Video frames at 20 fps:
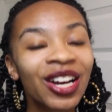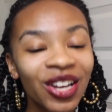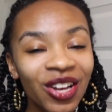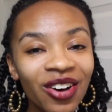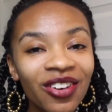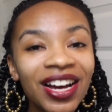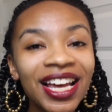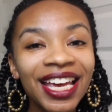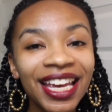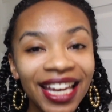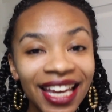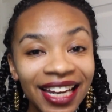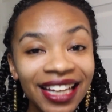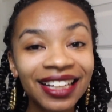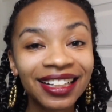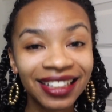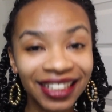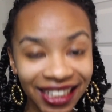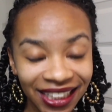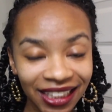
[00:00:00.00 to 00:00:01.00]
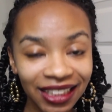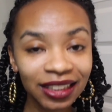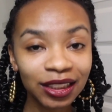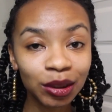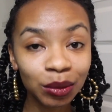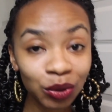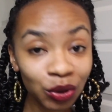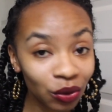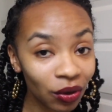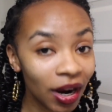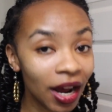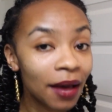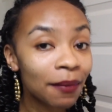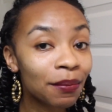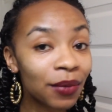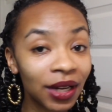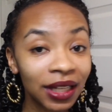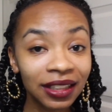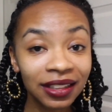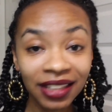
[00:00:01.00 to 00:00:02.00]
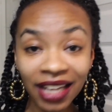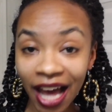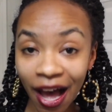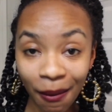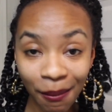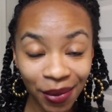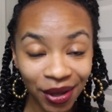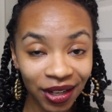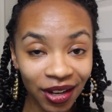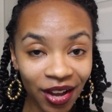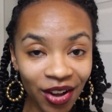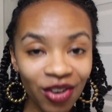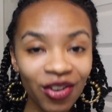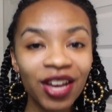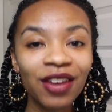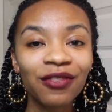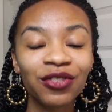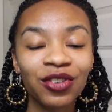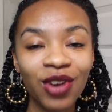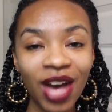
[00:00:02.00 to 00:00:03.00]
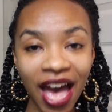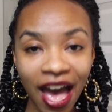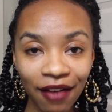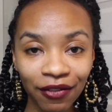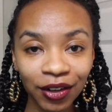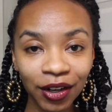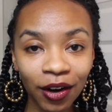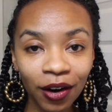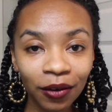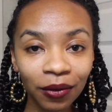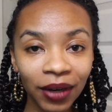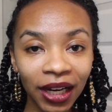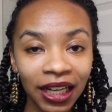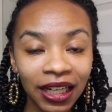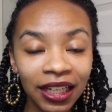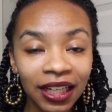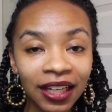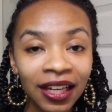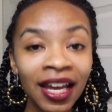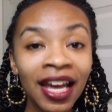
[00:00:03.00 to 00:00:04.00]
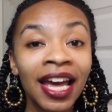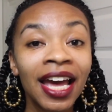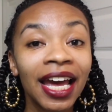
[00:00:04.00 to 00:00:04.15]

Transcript: Go ahead and click the subscribe button down below if you haven't already,